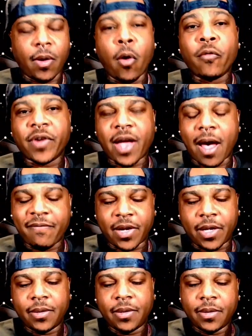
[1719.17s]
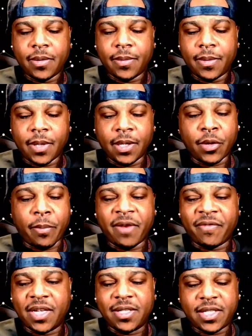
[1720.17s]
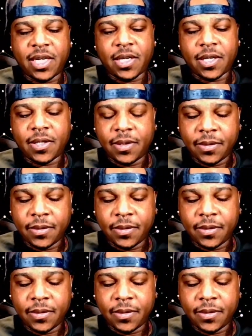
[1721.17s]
overconfident, a little bit of conceit.